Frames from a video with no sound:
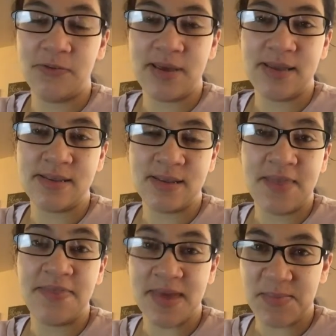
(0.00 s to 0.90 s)
is
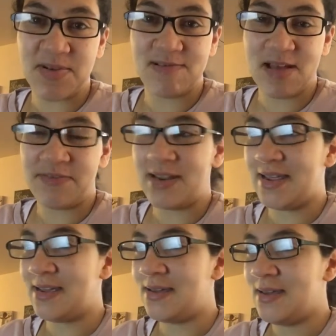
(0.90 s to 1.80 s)
them
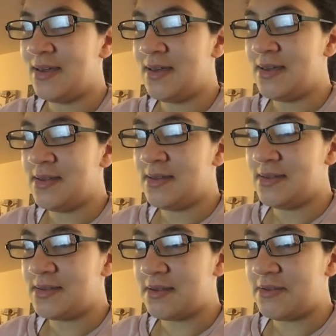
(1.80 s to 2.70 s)
travelling
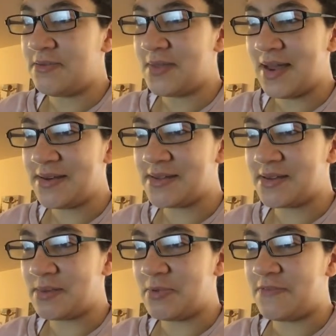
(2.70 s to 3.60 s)
so that's
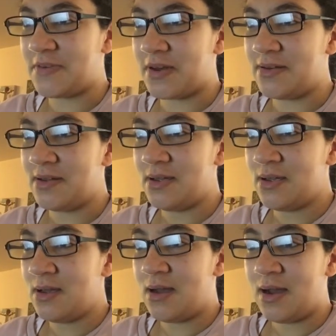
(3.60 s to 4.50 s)
going to be fun.
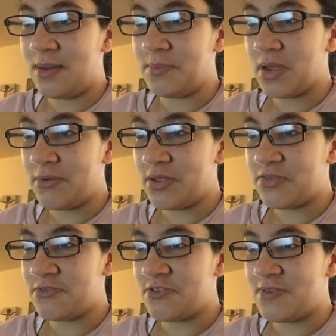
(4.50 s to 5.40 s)
I'm going
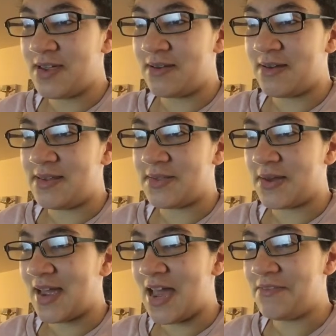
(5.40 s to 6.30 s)
through realising that
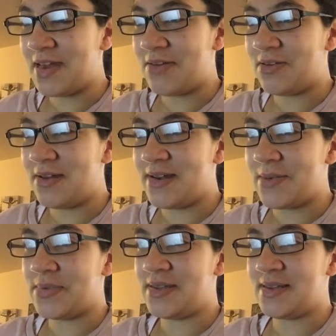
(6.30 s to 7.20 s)
I haven't outlined
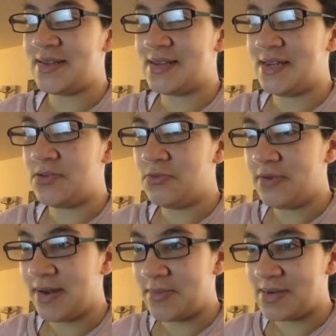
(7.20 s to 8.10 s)
chapter 16 or
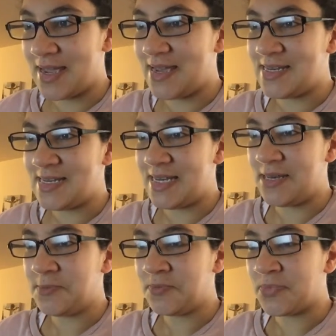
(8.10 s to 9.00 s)
chapter 18
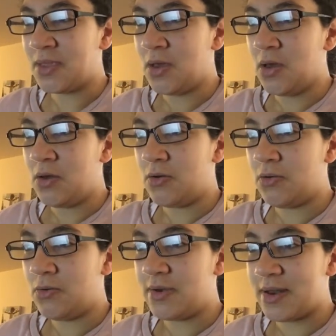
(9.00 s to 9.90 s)

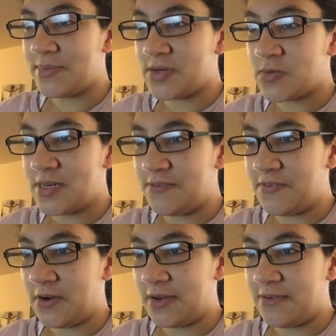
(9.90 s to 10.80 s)
or chapter
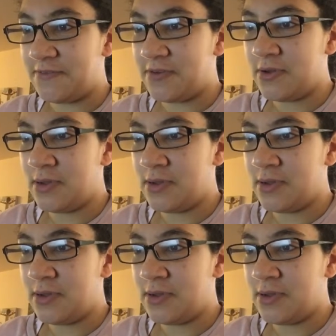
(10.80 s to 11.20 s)
25.